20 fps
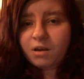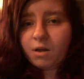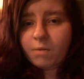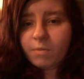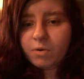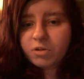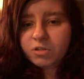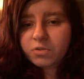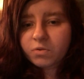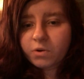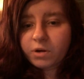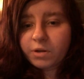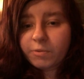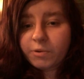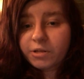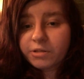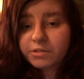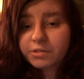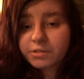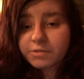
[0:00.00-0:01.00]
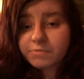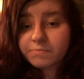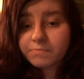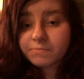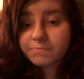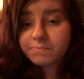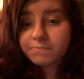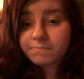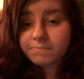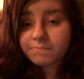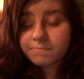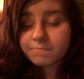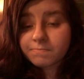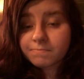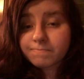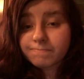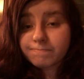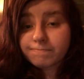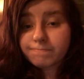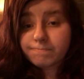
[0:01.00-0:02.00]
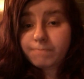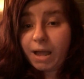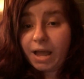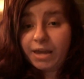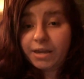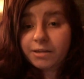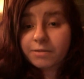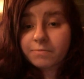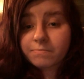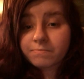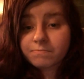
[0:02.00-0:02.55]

almost 20 minutes. Bye.